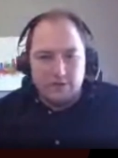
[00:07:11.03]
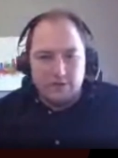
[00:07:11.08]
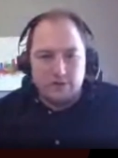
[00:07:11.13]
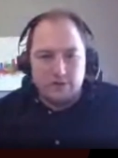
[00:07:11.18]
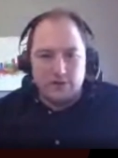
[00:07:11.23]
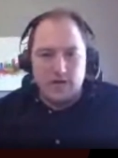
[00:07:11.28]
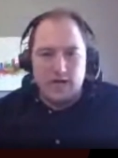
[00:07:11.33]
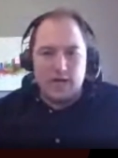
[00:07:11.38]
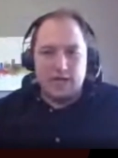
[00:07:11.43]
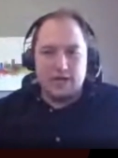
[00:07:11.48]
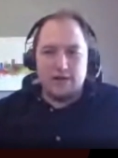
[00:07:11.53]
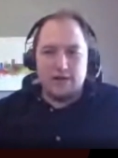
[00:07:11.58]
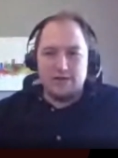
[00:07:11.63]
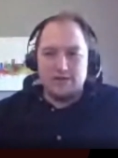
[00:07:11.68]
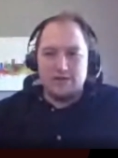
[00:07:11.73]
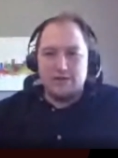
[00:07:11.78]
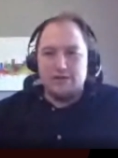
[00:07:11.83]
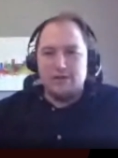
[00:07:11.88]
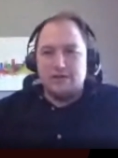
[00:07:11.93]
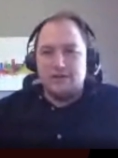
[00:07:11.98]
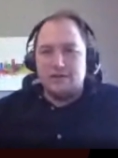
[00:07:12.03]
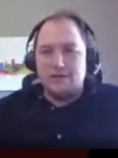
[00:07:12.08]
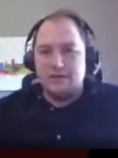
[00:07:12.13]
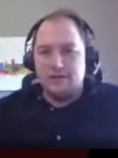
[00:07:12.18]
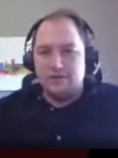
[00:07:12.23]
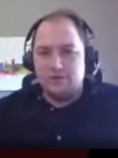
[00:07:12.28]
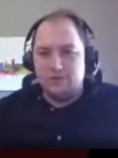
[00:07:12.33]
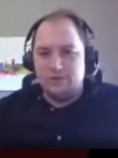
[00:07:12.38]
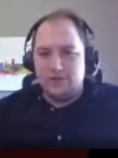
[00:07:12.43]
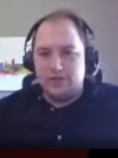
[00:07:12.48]
you're hired,
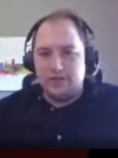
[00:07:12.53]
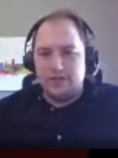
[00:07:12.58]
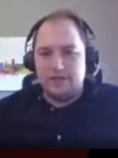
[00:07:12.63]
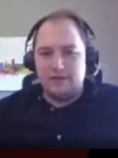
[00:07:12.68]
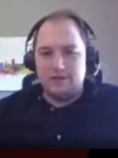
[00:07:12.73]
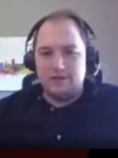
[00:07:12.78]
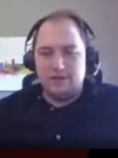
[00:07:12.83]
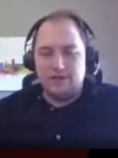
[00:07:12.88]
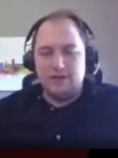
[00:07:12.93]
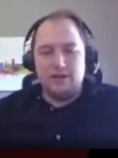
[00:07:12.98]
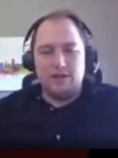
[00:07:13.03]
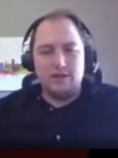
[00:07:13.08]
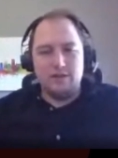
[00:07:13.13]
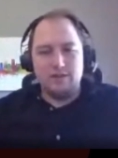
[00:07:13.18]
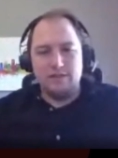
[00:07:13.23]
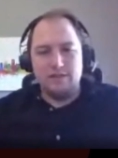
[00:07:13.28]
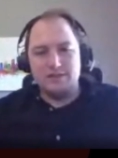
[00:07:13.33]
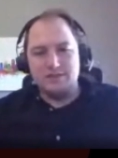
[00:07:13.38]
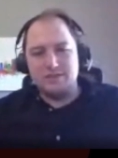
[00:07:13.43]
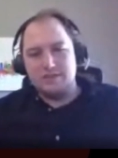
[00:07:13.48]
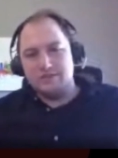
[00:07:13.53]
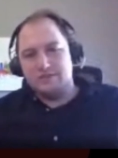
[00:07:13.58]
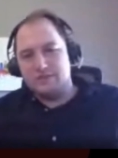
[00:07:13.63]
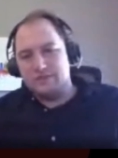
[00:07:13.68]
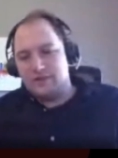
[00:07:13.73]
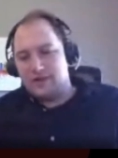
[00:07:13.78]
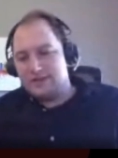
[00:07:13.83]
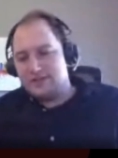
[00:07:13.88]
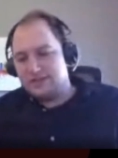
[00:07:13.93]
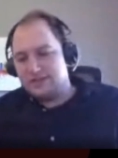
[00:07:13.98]
you get a list of
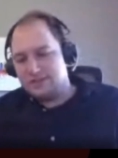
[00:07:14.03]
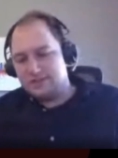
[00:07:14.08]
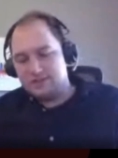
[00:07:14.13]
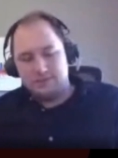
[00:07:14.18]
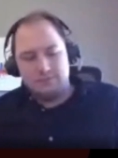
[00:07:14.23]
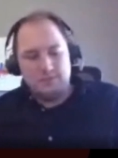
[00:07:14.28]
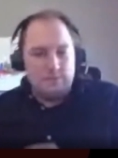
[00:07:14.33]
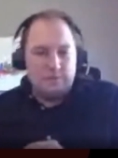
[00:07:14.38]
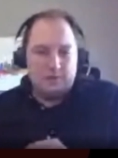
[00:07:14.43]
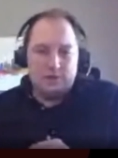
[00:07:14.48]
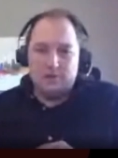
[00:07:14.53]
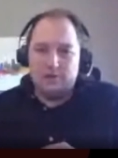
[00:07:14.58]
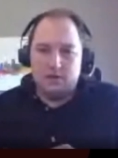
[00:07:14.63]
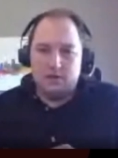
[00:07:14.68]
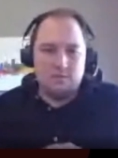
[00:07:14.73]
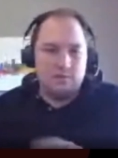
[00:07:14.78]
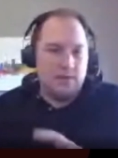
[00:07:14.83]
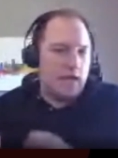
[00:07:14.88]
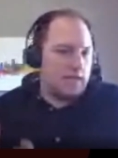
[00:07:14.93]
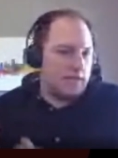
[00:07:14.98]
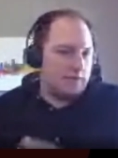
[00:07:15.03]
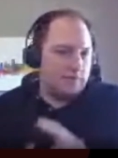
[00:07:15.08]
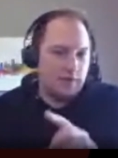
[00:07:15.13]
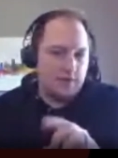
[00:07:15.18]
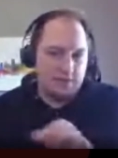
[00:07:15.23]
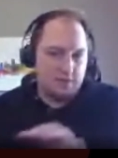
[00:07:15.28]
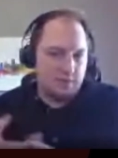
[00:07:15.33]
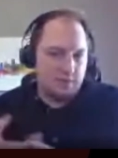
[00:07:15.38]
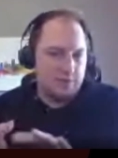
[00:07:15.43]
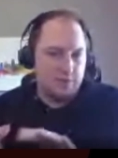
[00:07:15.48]
devices. It might be a Mac
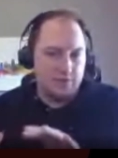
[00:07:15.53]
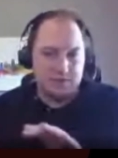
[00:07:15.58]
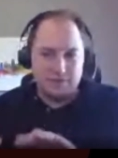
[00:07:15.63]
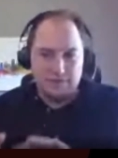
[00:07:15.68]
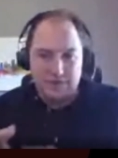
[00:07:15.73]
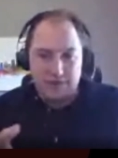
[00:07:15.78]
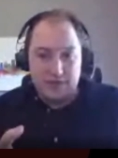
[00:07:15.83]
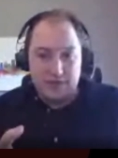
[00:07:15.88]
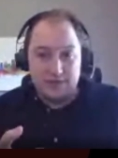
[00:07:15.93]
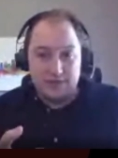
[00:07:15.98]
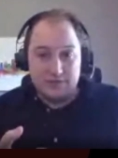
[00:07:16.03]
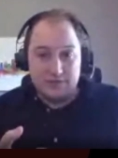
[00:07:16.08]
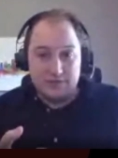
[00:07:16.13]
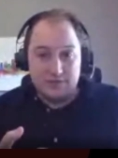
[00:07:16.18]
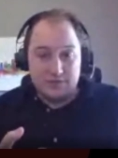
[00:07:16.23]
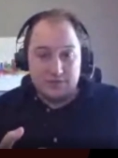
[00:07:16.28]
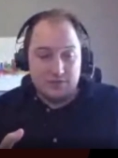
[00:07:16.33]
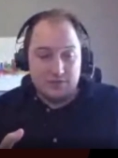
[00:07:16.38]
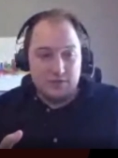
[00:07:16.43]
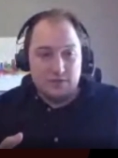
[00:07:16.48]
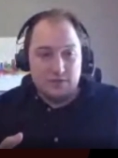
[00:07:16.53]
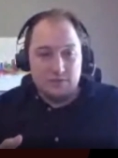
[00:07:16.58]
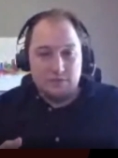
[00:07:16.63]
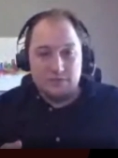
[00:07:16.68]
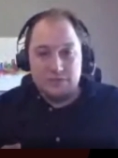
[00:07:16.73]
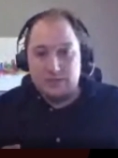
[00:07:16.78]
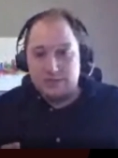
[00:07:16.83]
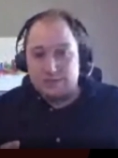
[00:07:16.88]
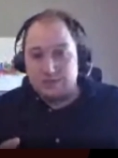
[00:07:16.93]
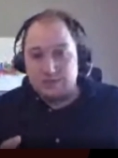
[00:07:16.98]
device, a Windows device,
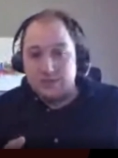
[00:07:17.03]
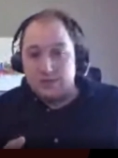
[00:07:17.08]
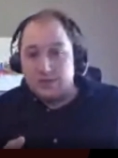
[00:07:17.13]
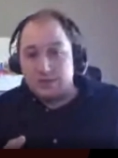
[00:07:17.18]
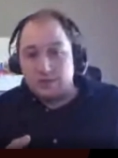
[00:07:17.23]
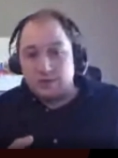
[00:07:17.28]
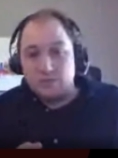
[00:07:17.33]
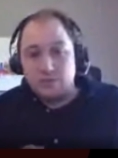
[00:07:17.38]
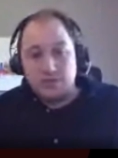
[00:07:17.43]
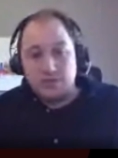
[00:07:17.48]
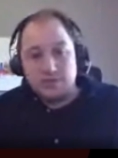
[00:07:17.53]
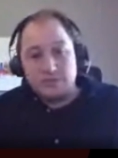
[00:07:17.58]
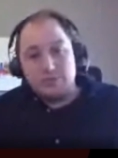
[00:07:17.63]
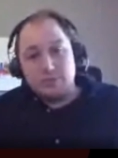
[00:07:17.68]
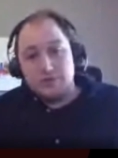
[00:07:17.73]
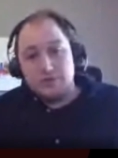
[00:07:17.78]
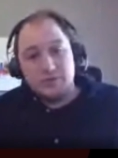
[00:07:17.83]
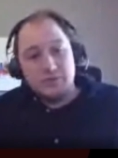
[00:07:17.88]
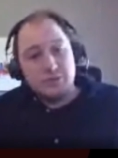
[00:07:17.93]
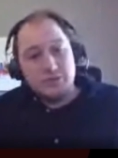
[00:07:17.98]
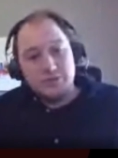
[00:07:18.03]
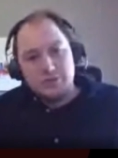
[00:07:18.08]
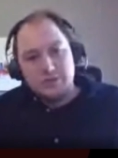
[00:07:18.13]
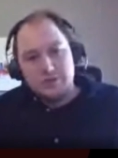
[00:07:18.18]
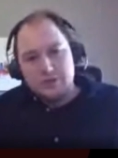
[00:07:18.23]
potentially a Chromebook as well too.